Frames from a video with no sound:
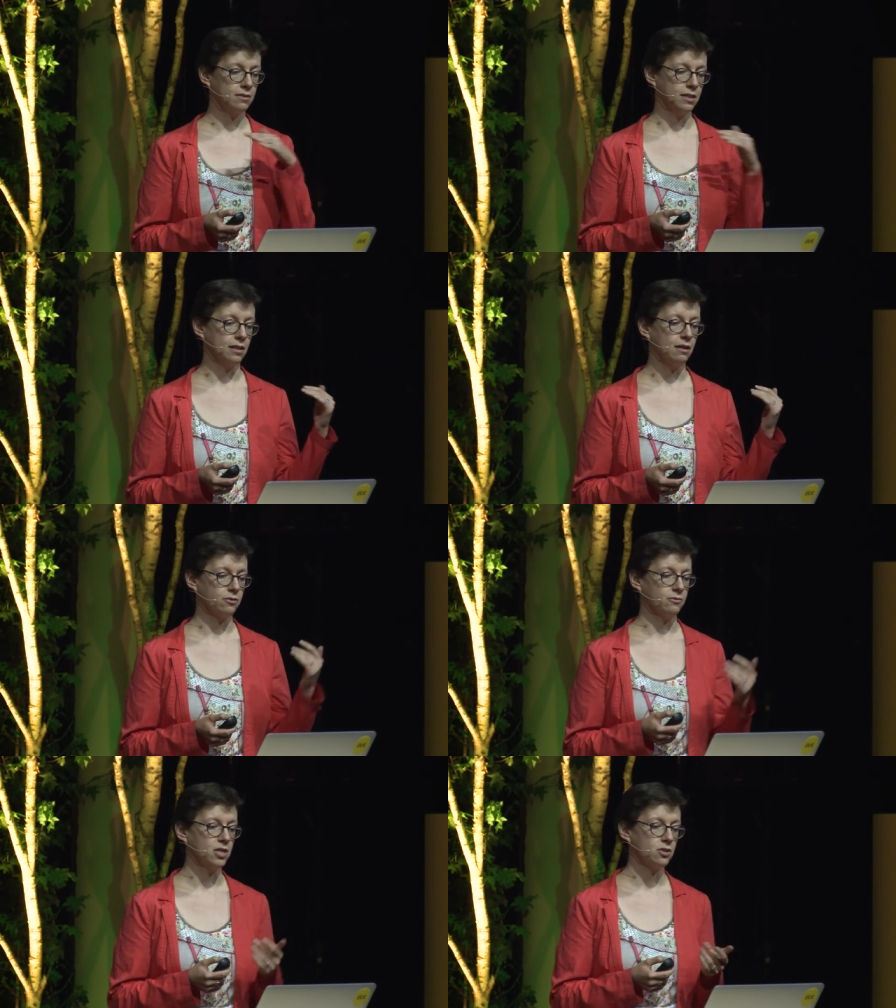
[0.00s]
the
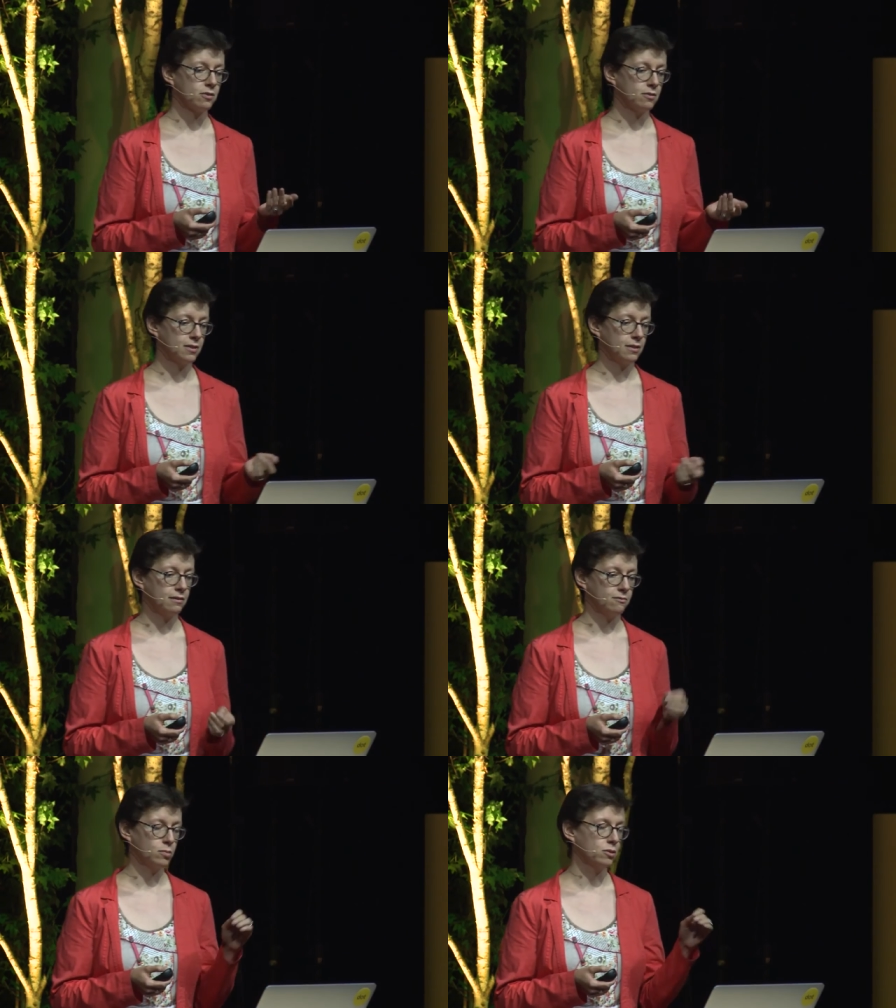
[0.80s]
other features
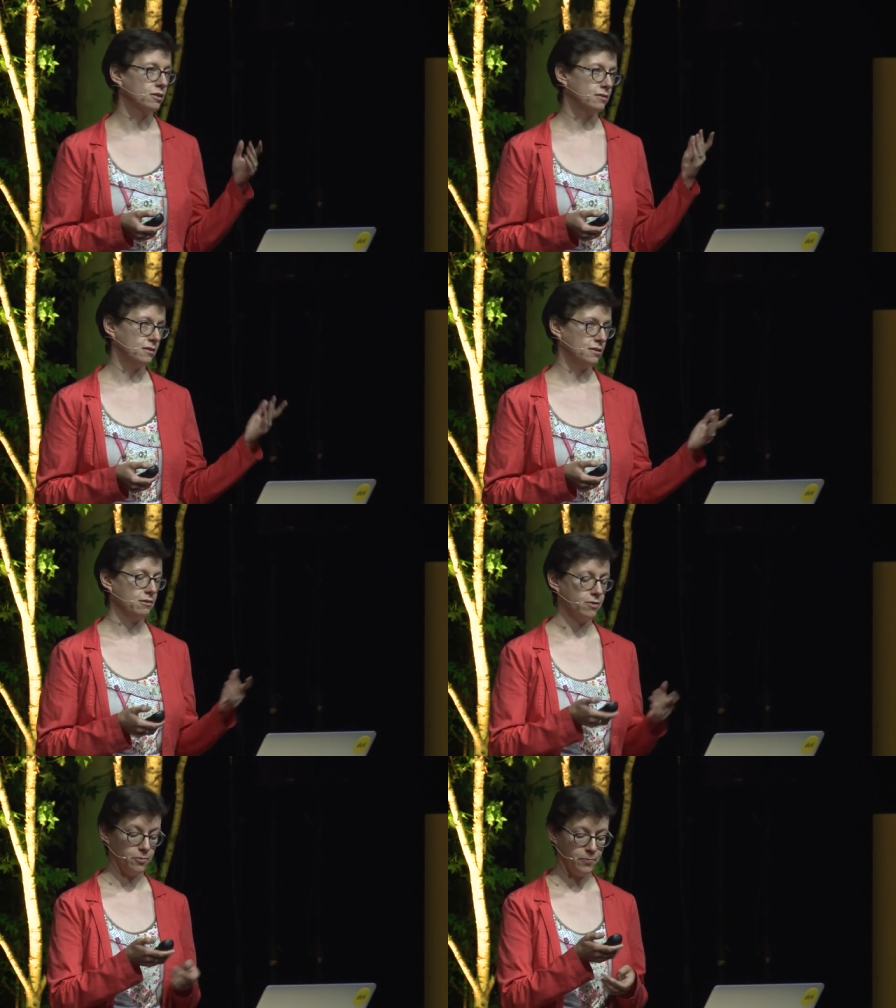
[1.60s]
have blue dots at
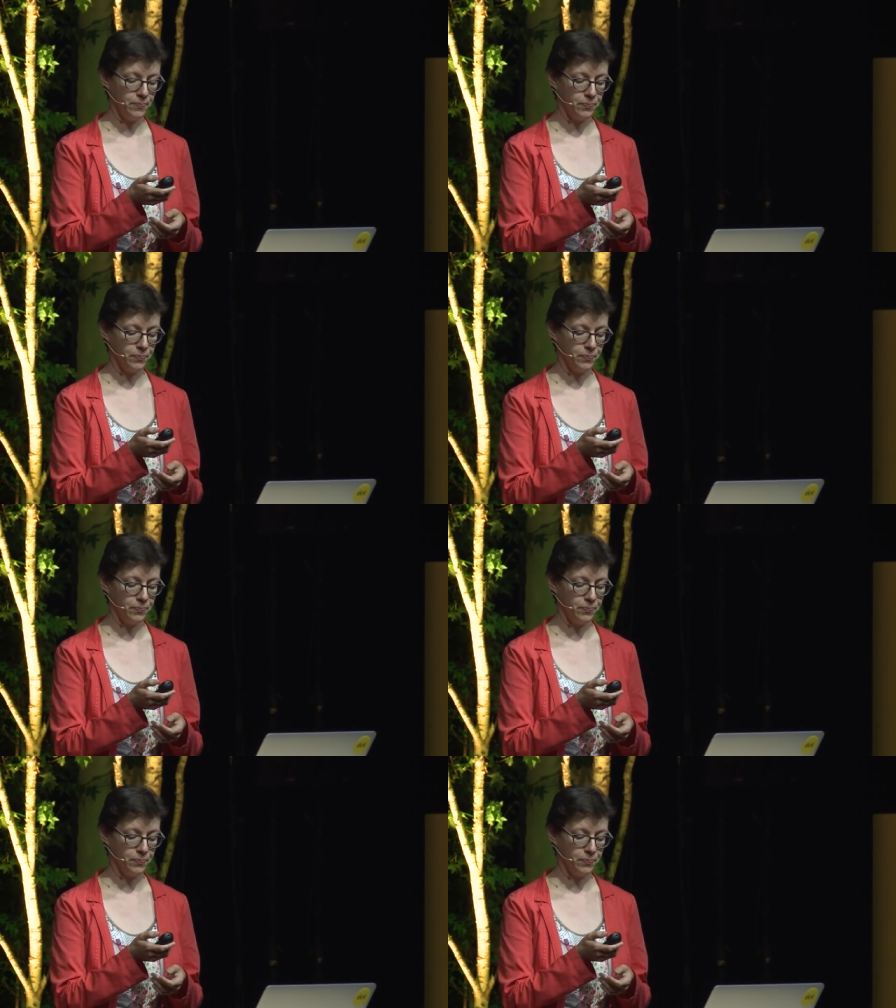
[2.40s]
zero.